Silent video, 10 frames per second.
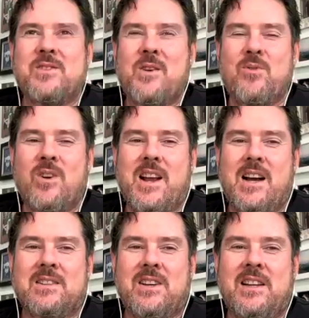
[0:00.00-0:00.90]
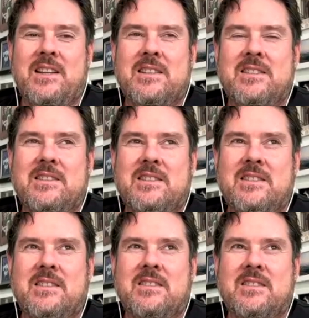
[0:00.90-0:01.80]
time since I bought a car,
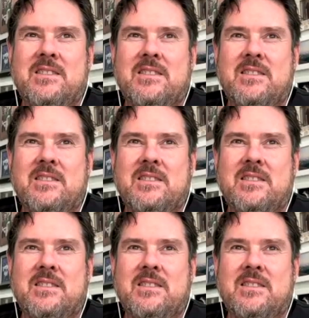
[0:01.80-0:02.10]
Tony.